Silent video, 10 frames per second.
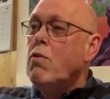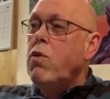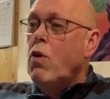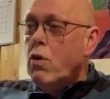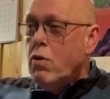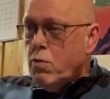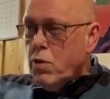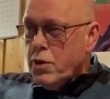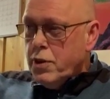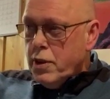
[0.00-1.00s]
Falk
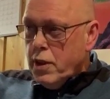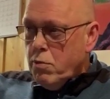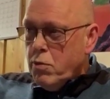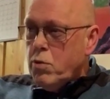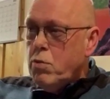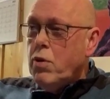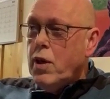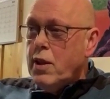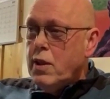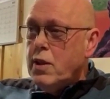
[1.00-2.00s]
wanted him to
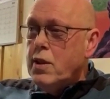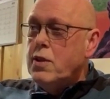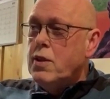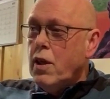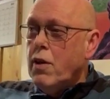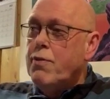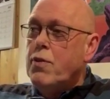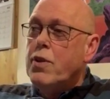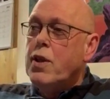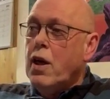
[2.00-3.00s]
end his life
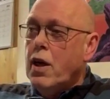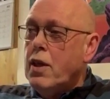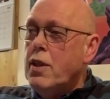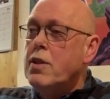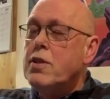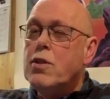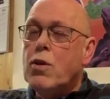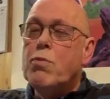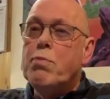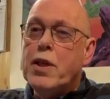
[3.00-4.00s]
on the island,
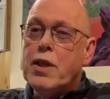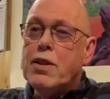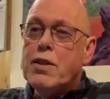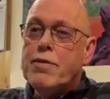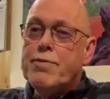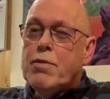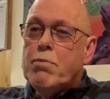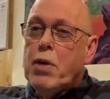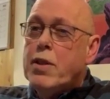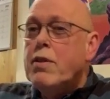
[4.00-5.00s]
so be it.
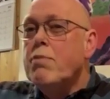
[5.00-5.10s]
But